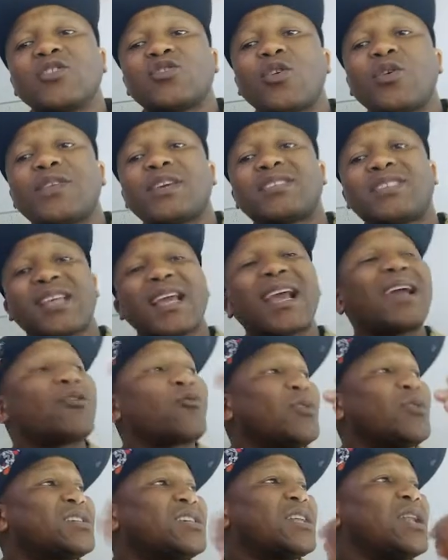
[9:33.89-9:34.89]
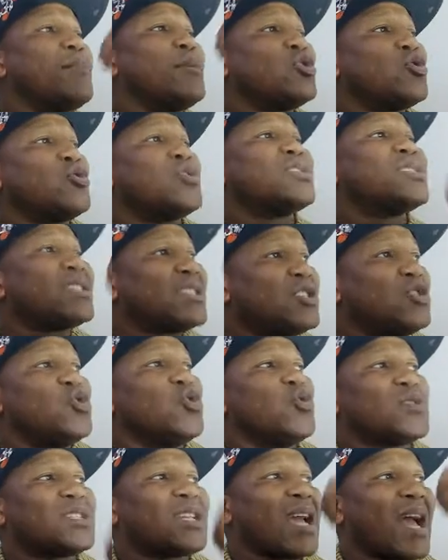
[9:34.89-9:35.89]
So the second question, let me do
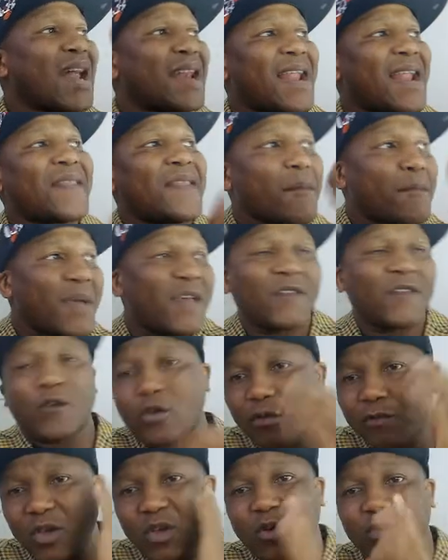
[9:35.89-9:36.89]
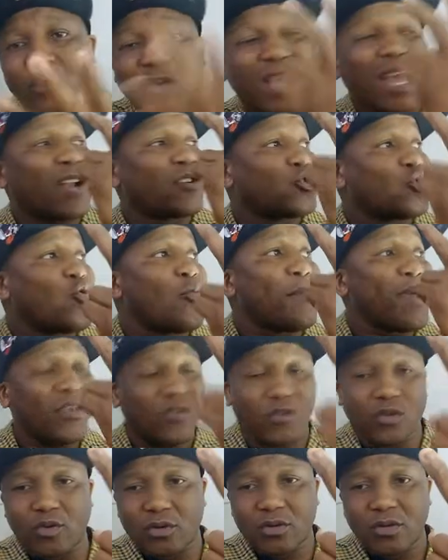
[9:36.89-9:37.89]
using another method because we got 2
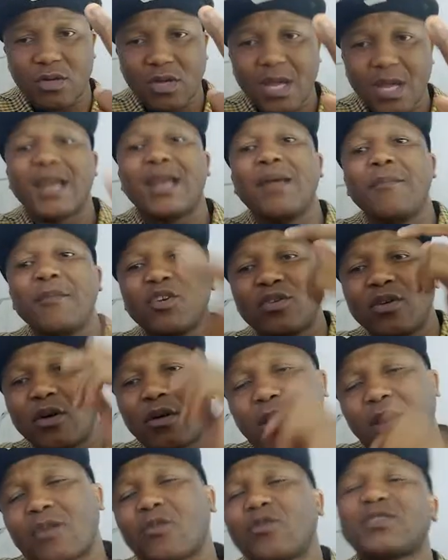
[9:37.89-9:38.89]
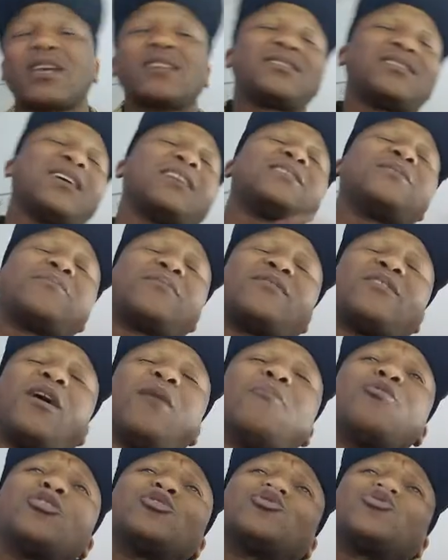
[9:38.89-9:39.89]
methods. Because I say the I'm